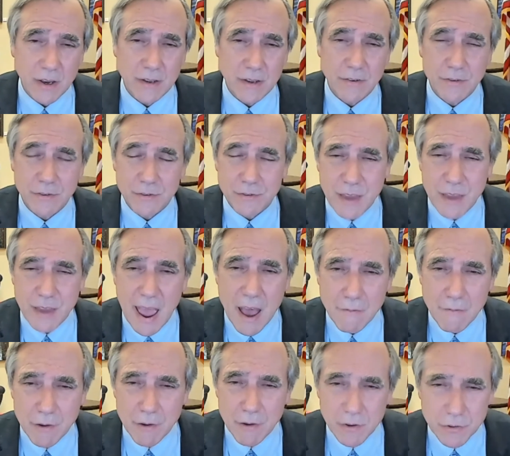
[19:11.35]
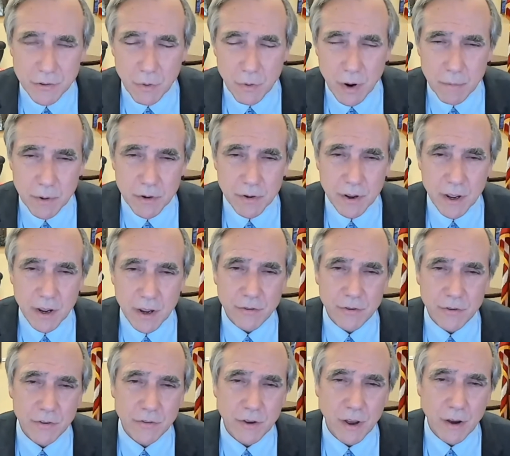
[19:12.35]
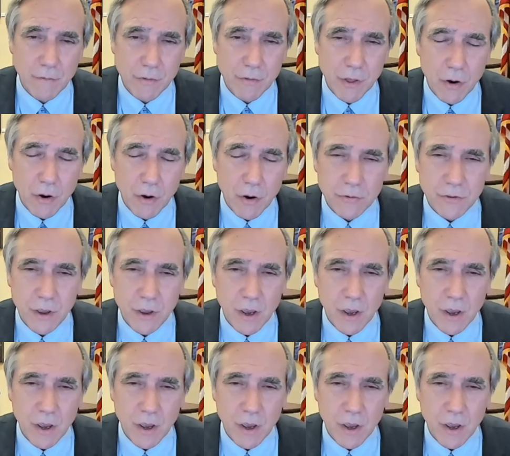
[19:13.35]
savage the reputations of those